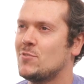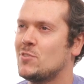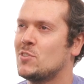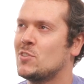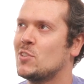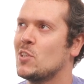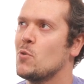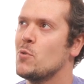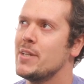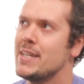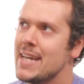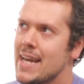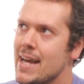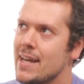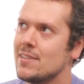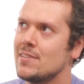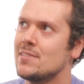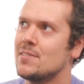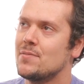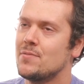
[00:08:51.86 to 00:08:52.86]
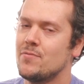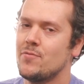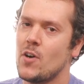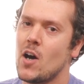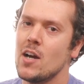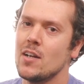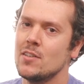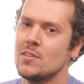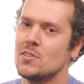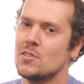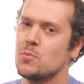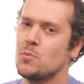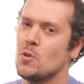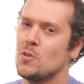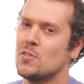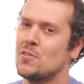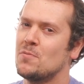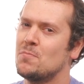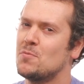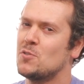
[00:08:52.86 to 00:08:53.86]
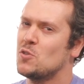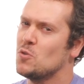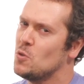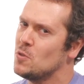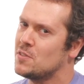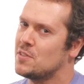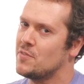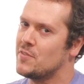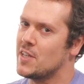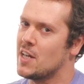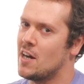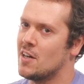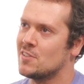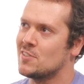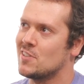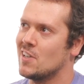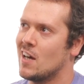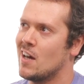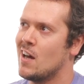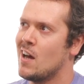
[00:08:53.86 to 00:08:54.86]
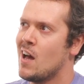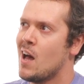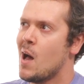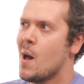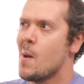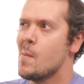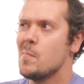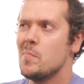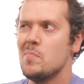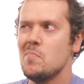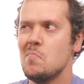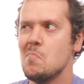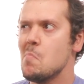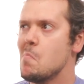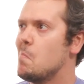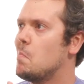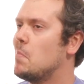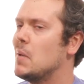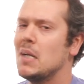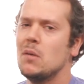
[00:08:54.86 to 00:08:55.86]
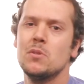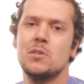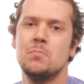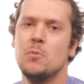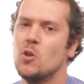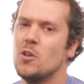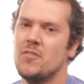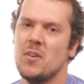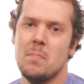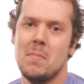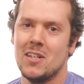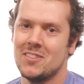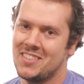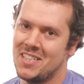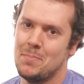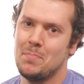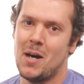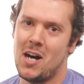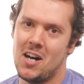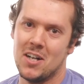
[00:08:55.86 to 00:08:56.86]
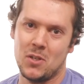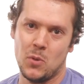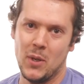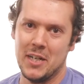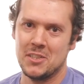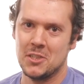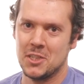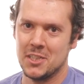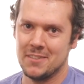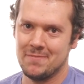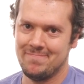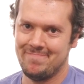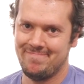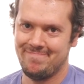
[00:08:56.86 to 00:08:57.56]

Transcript: So yes, violence was sort of the answer, but it was more of a multi-part question.